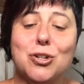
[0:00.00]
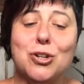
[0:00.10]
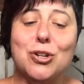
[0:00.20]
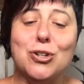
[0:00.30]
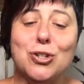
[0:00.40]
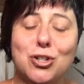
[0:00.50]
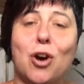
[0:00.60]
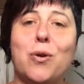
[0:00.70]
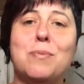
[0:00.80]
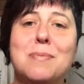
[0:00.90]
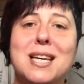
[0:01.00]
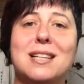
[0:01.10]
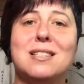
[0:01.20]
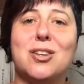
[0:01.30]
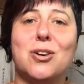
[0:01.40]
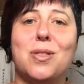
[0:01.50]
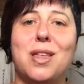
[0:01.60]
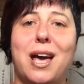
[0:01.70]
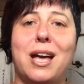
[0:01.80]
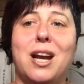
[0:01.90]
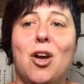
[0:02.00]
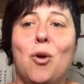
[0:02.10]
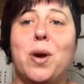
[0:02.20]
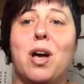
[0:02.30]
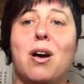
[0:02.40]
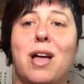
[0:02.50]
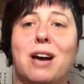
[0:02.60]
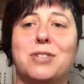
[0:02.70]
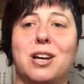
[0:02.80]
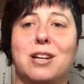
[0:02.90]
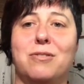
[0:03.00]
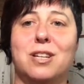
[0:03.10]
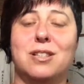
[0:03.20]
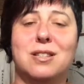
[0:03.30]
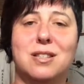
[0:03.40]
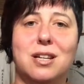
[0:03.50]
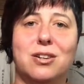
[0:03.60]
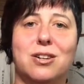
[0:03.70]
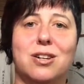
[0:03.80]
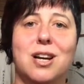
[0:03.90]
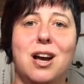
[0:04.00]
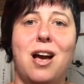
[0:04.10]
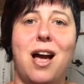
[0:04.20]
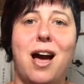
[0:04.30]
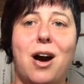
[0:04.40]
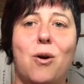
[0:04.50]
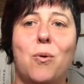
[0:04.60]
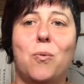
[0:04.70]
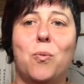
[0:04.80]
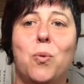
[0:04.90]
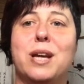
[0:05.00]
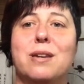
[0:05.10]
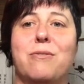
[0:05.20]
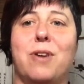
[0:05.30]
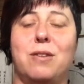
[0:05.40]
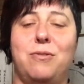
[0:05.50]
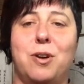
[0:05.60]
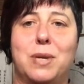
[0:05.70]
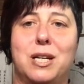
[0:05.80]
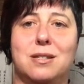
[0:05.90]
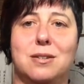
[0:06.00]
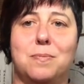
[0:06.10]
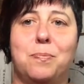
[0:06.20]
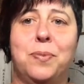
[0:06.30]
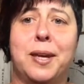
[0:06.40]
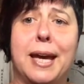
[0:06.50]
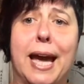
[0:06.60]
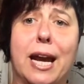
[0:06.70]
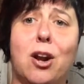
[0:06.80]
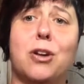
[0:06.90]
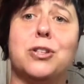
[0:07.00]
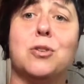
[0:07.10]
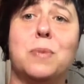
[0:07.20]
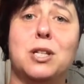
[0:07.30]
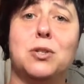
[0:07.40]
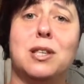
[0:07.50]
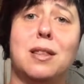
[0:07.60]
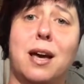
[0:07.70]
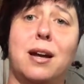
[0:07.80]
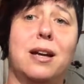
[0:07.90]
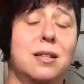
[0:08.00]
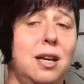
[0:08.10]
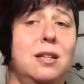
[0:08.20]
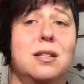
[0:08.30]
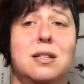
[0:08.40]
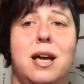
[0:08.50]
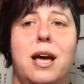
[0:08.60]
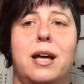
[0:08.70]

So it means, though, that we all have to kind of consider how we define feminism. And it also means that, as Kelly said,